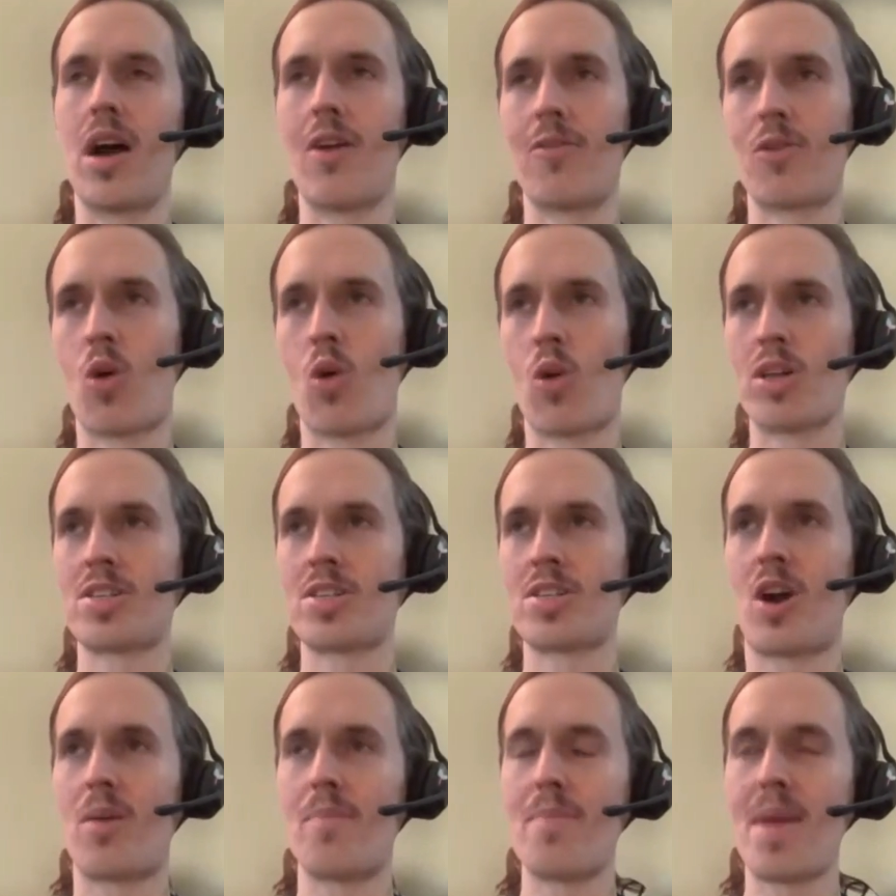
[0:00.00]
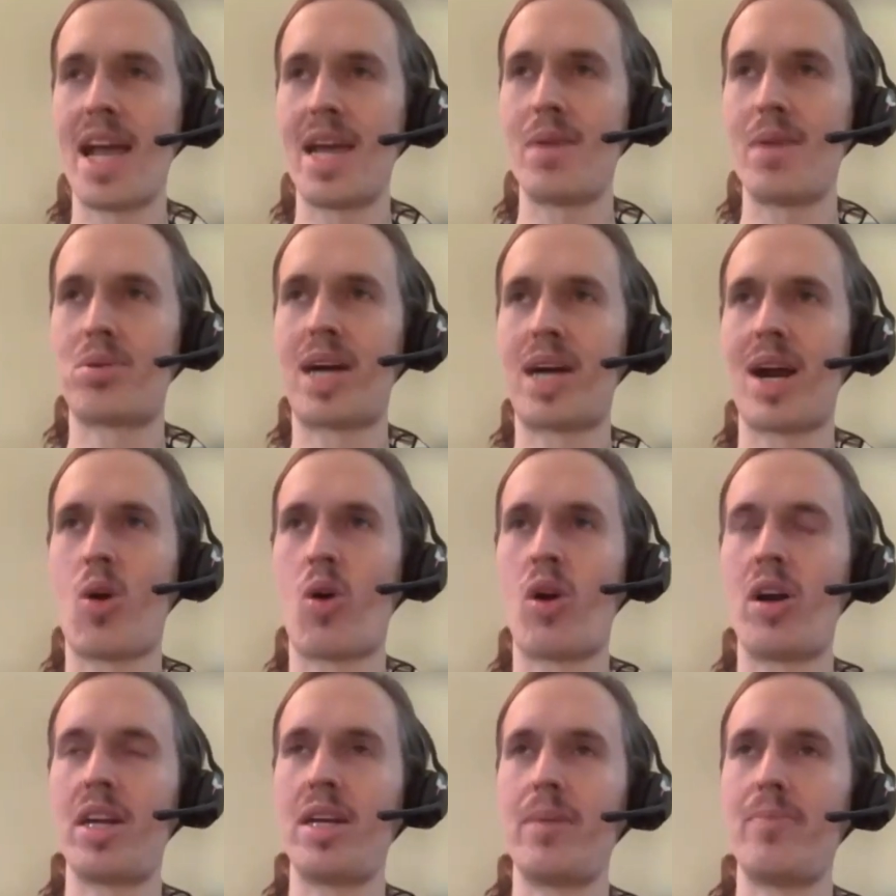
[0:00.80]
of course, our main
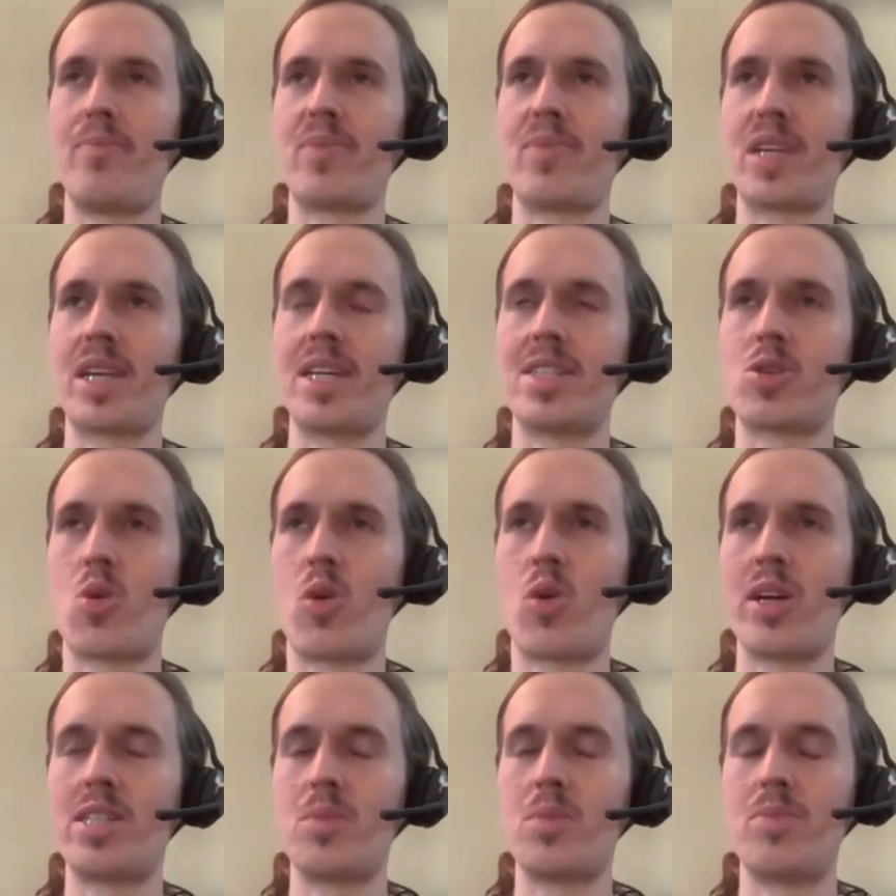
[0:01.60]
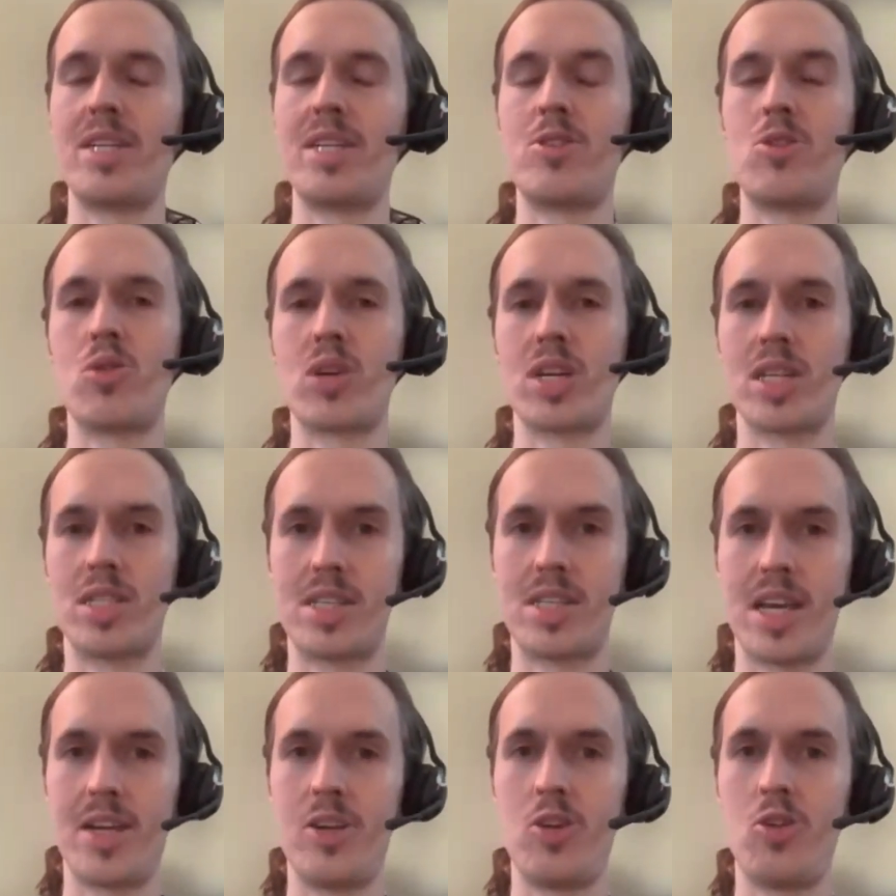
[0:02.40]
priority is going to be to
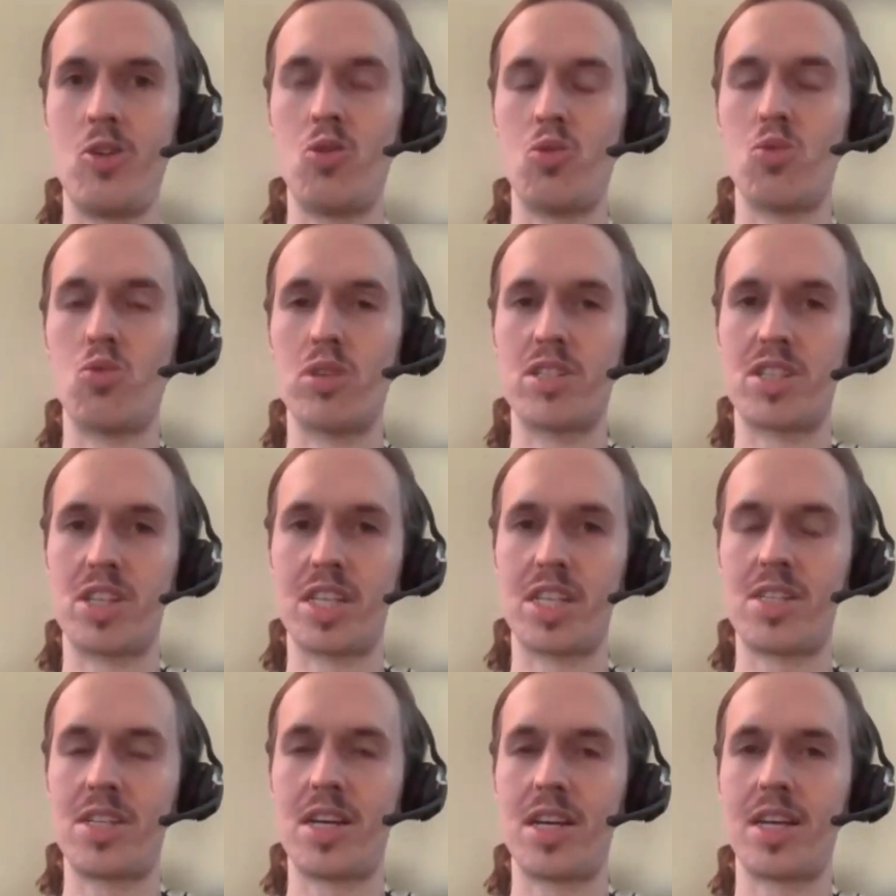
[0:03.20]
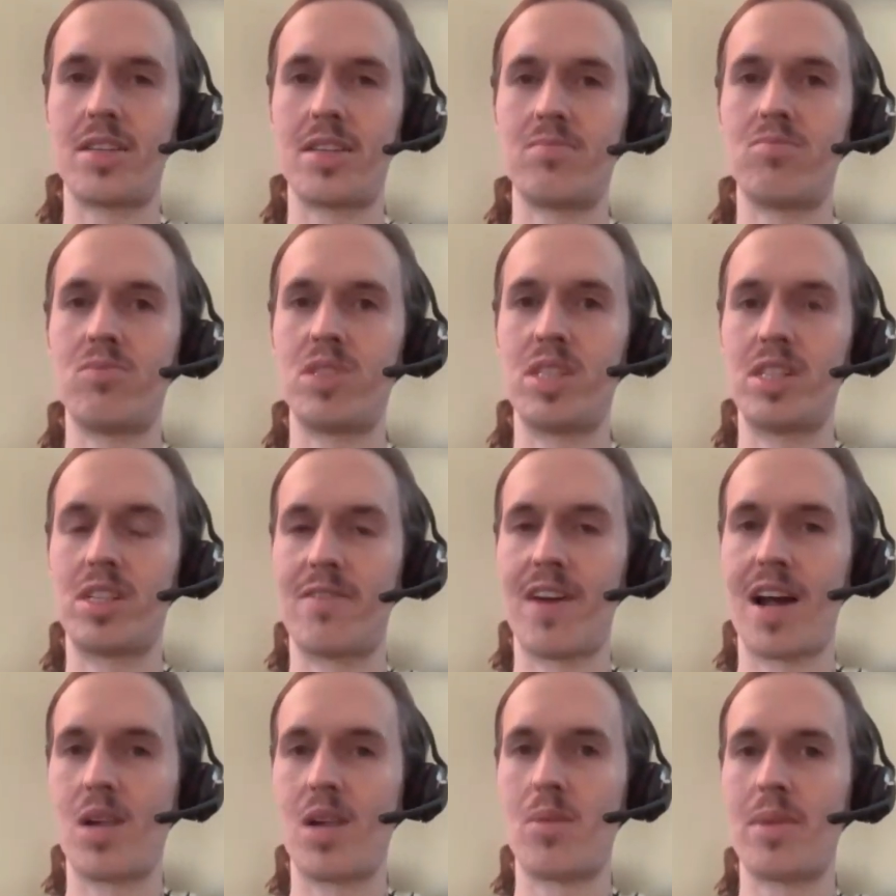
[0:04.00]
continue resisting the
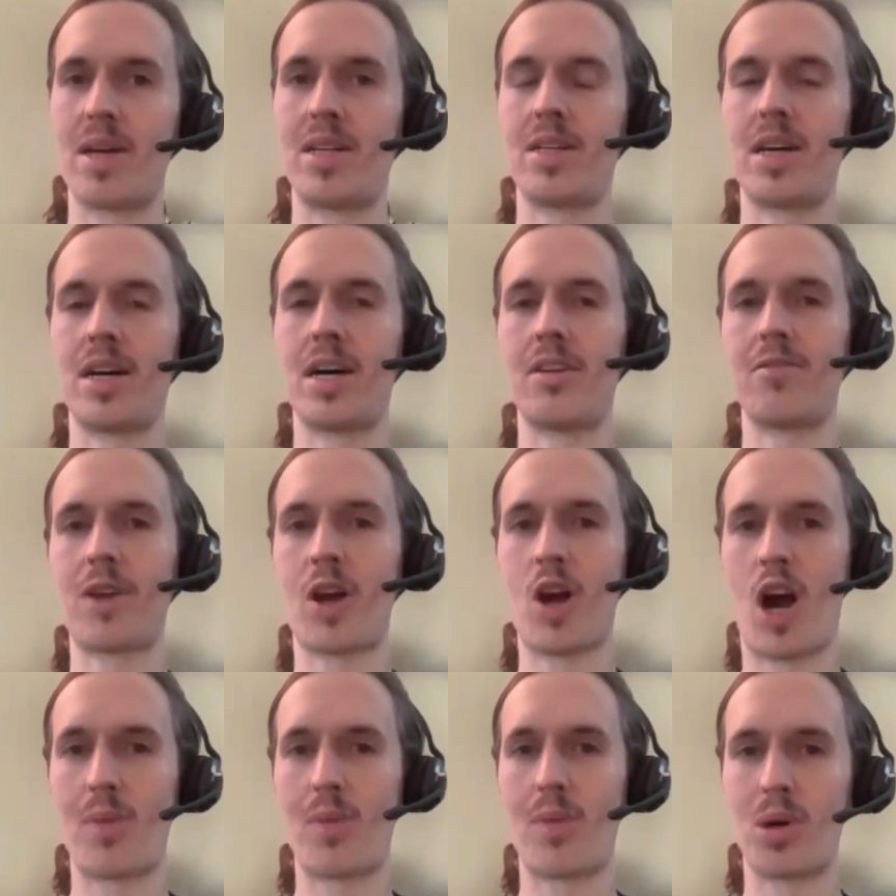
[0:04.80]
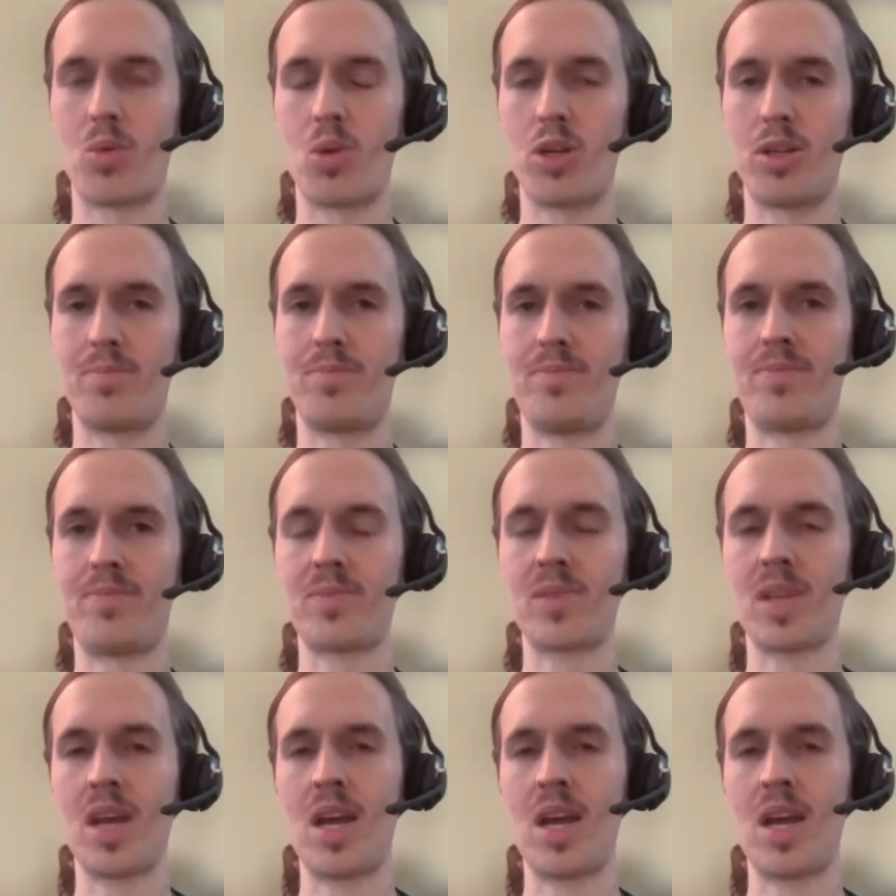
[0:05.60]
development of Copperwood.